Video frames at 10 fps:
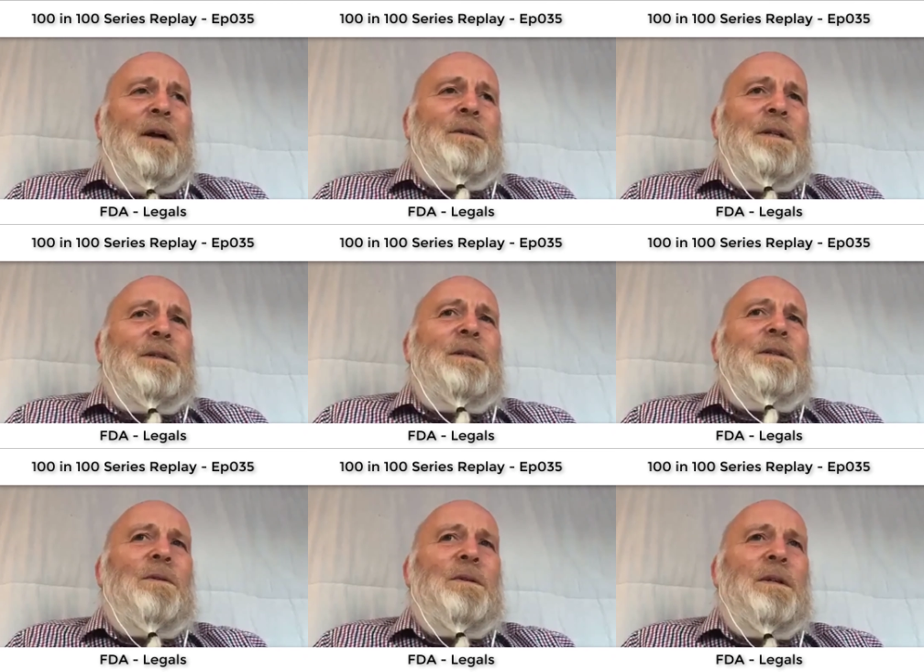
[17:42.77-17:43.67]

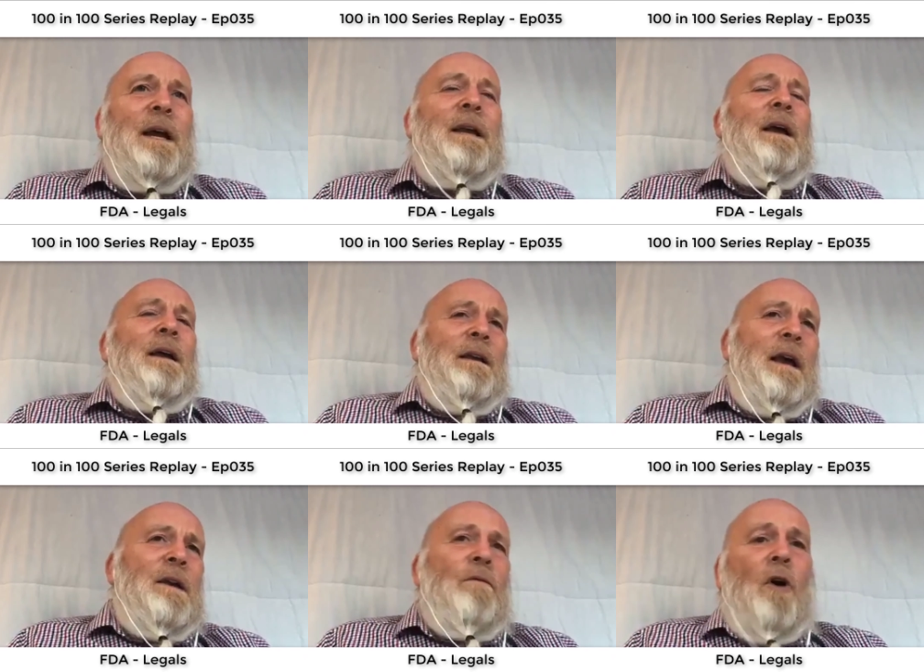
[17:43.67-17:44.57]
of say,
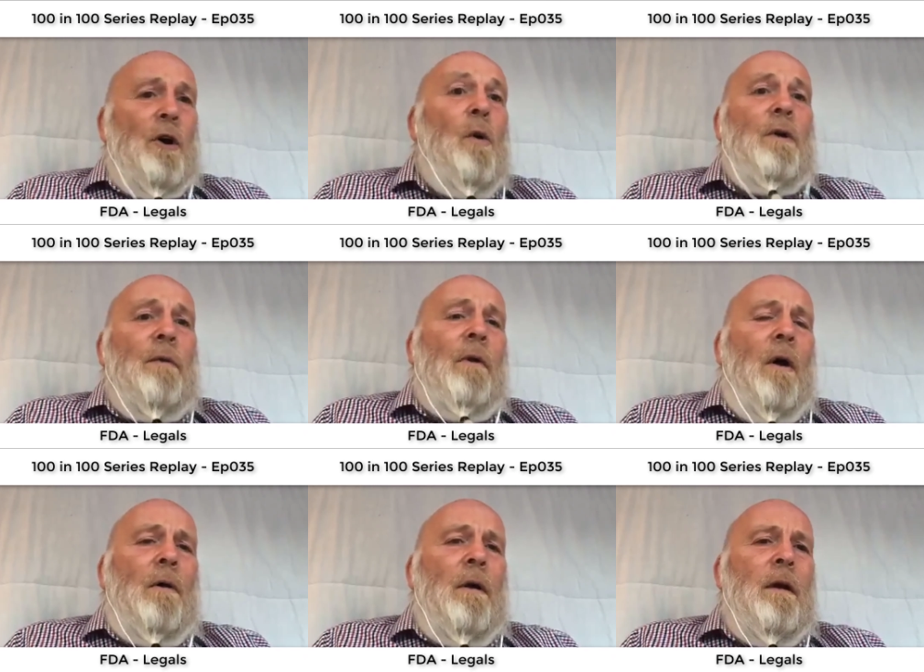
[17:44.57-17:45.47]
yeah, you're right or you're
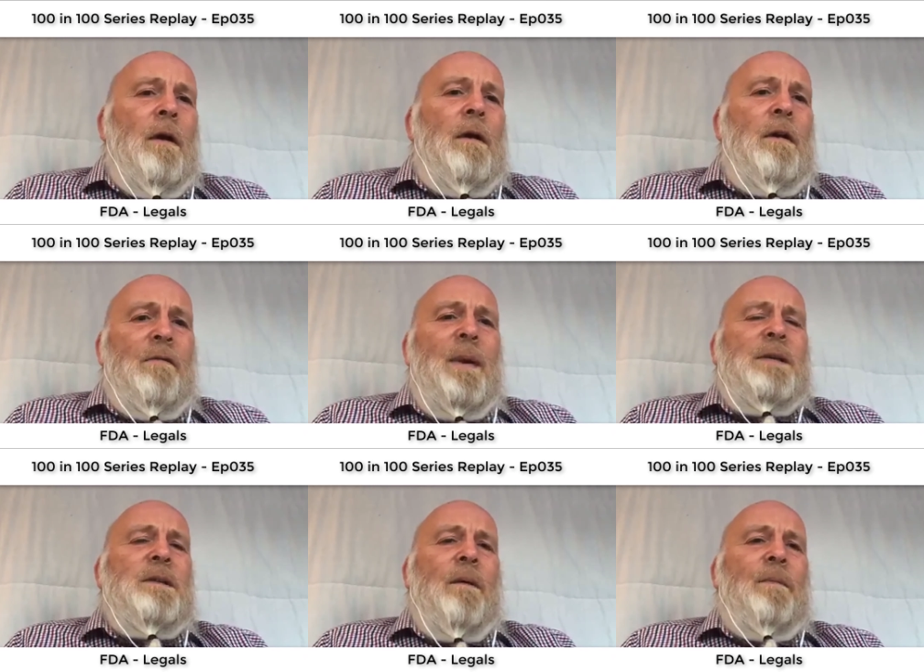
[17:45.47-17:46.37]
wrong. You've
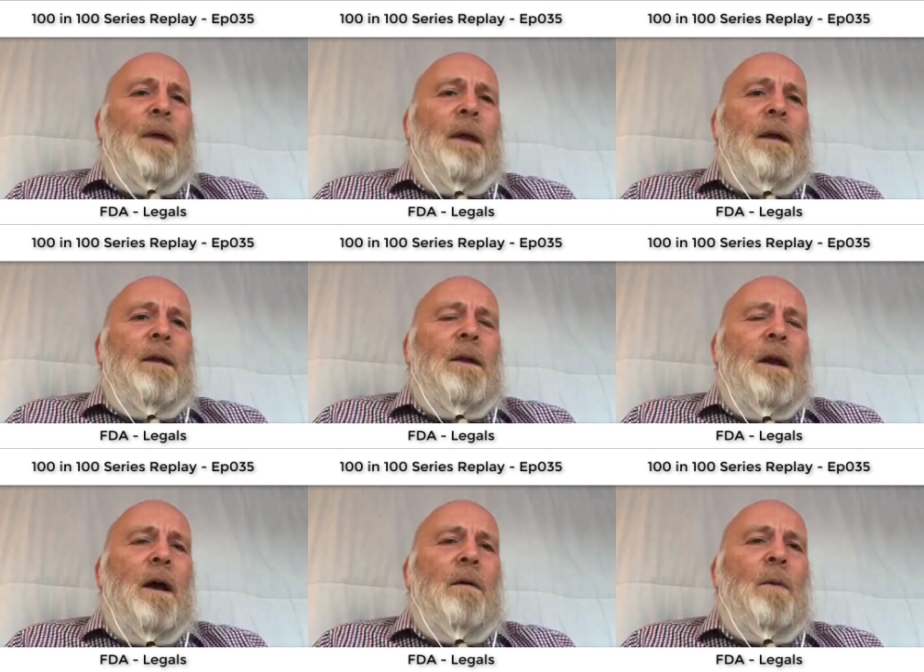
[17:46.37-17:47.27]
missed something.
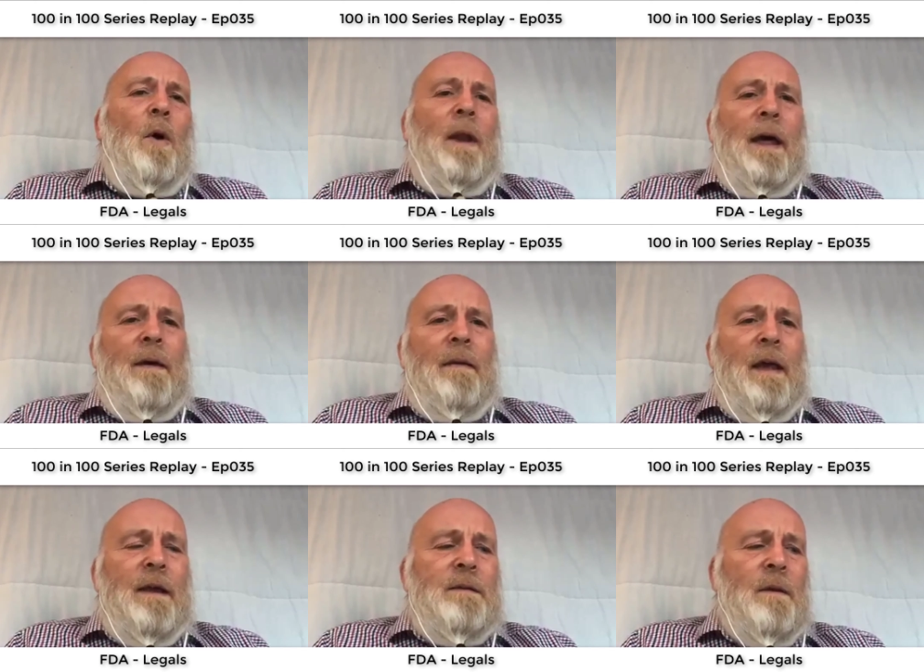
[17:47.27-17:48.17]
You know, I'm not
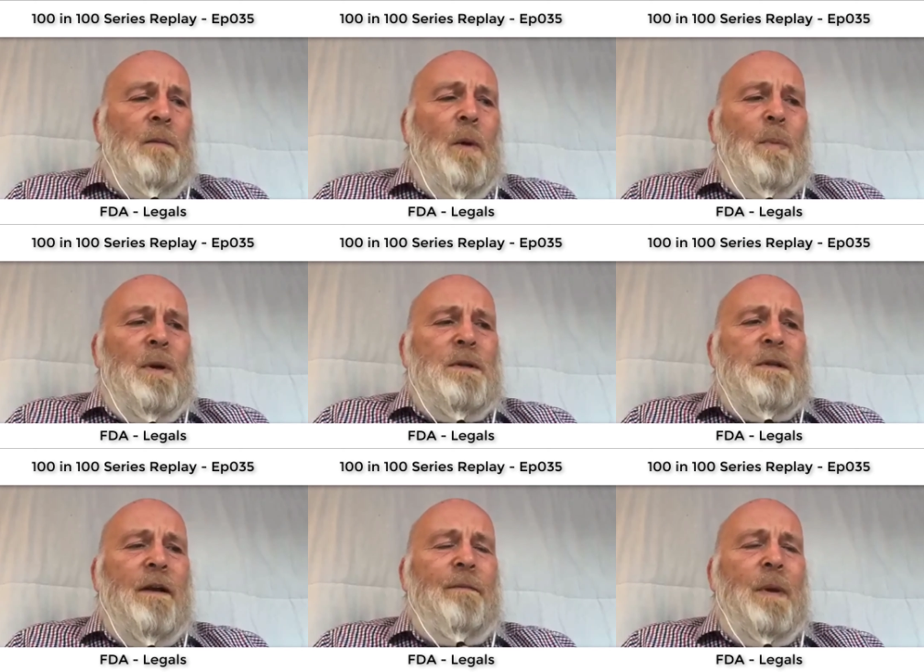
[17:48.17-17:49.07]
there. I'm not putting
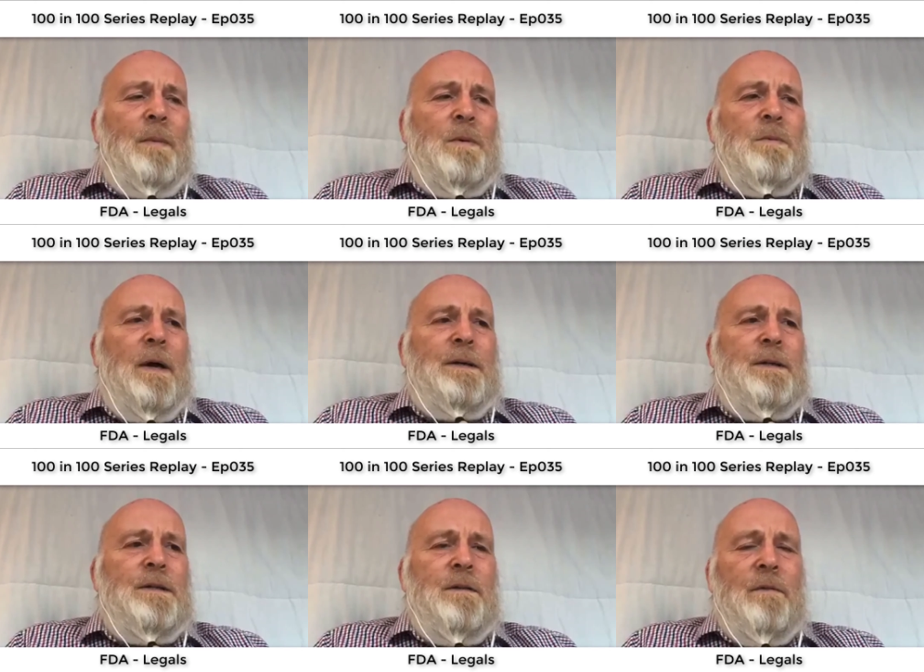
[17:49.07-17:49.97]
stuff people's way
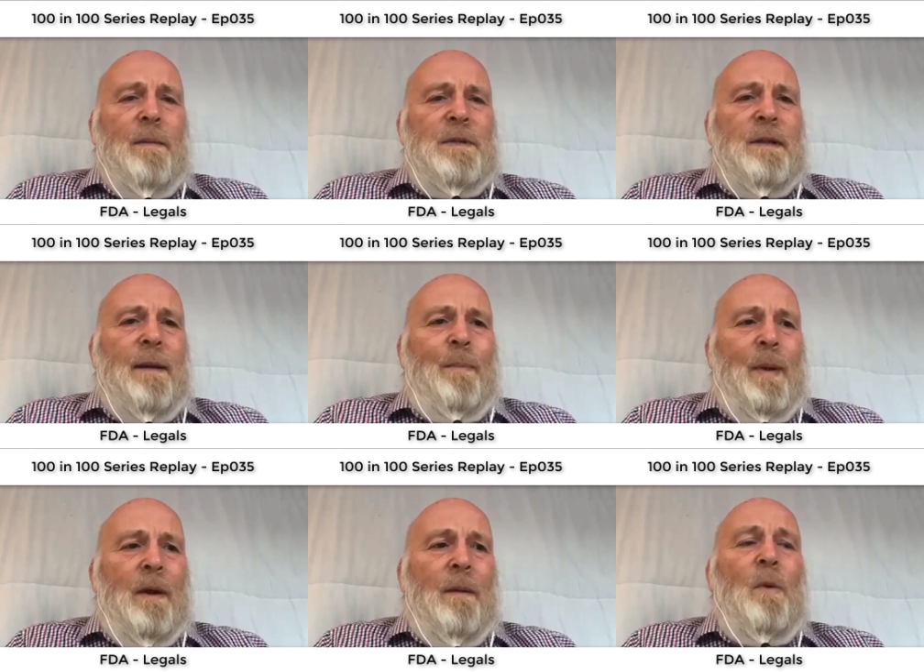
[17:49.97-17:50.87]
just to rubber stamp
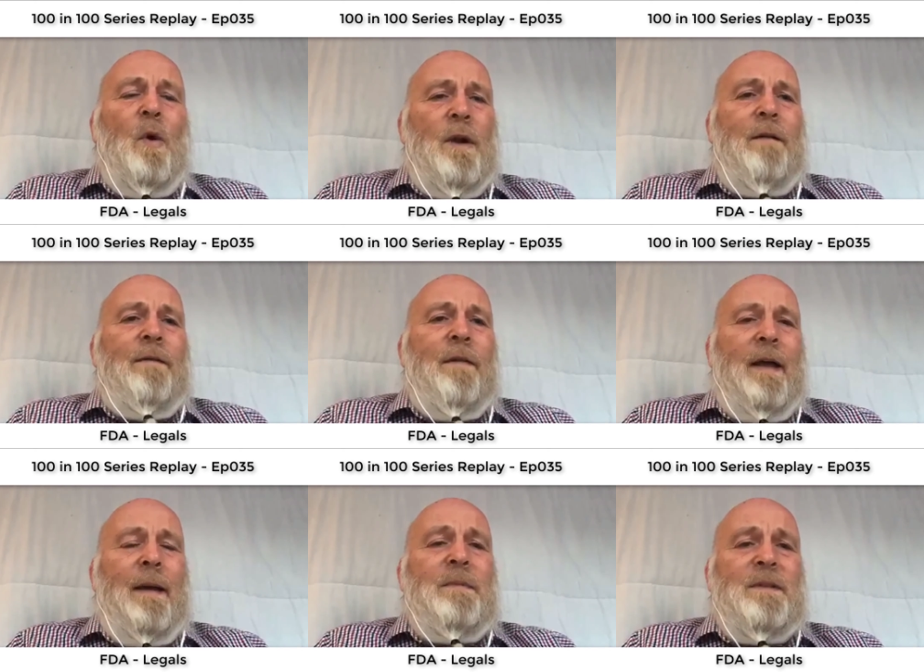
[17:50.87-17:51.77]
it. I'm looking for
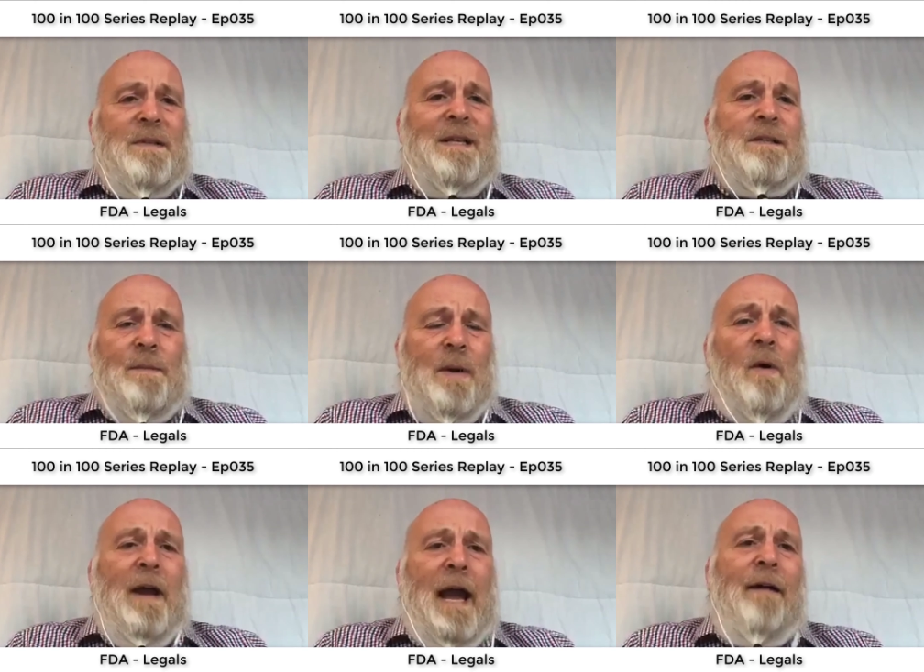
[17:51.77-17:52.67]
them to see something
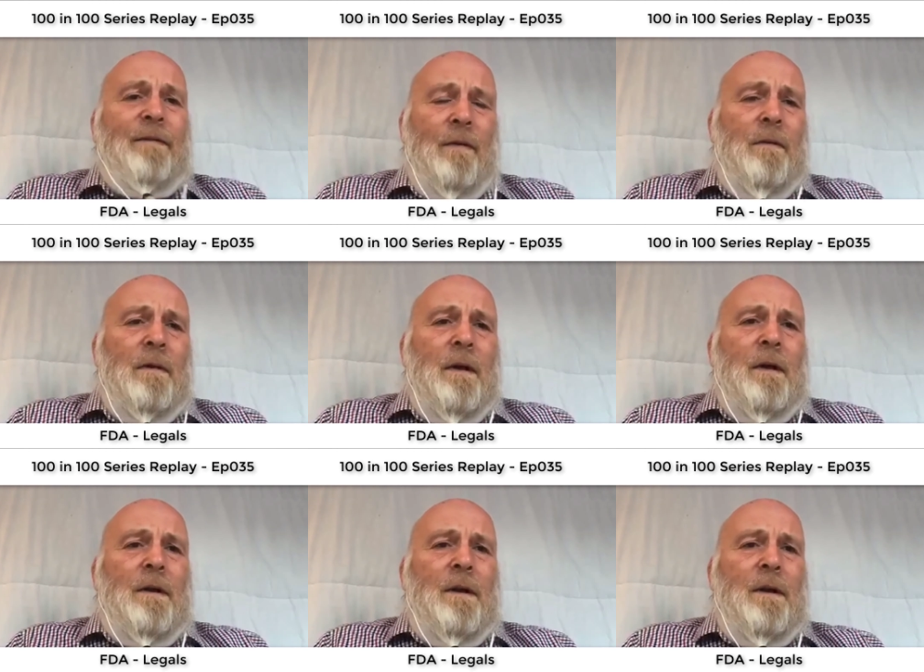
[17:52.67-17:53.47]
I haven't.